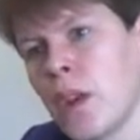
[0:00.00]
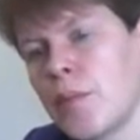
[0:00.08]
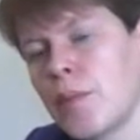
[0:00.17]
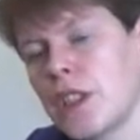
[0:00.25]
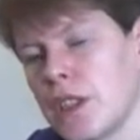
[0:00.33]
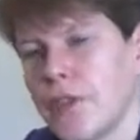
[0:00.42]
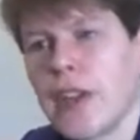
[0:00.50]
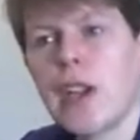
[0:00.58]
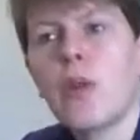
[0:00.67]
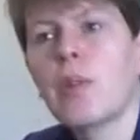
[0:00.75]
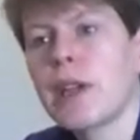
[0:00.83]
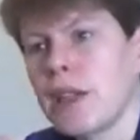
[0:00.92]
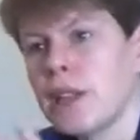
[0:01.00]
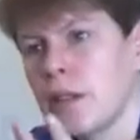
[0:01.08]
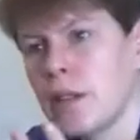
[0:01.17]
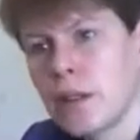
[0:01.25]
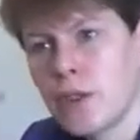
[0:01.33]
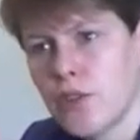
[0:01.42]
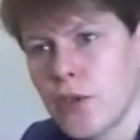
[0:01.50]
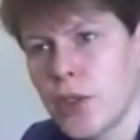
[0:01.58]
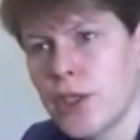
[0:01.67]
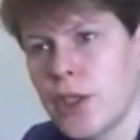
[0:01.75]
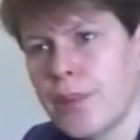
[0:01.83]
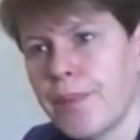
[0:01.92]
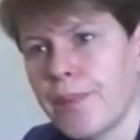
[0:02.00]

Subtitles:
but it's a very complicated structure.